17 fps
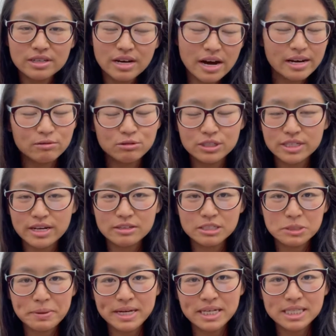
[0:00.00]
I would say, a
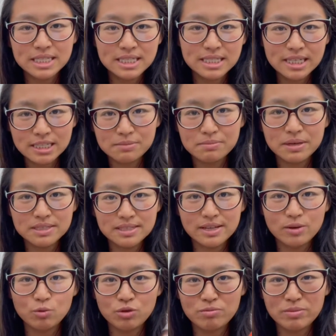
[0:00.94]
span of 6 months
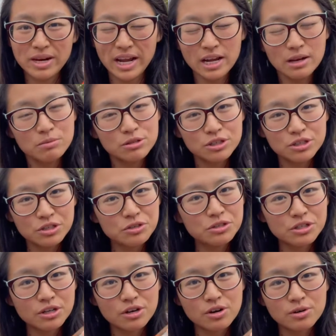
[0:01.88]
that we've been able to
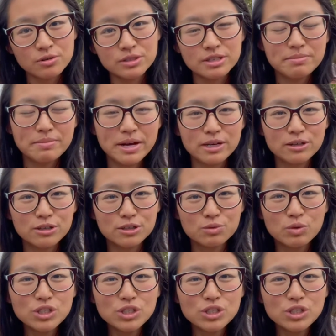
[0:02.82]
use our own tomatoes,